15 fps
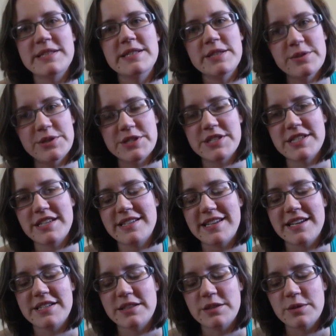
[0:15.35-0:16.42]
Is you just
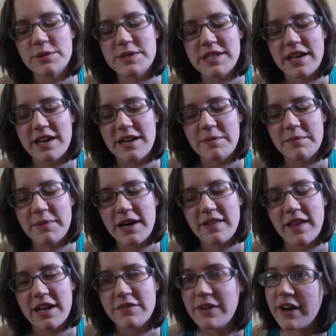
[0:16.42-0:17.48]
tend to lose a
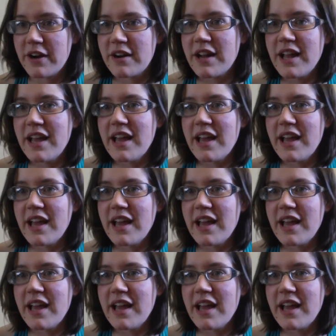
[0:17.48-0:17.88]
lot of hair.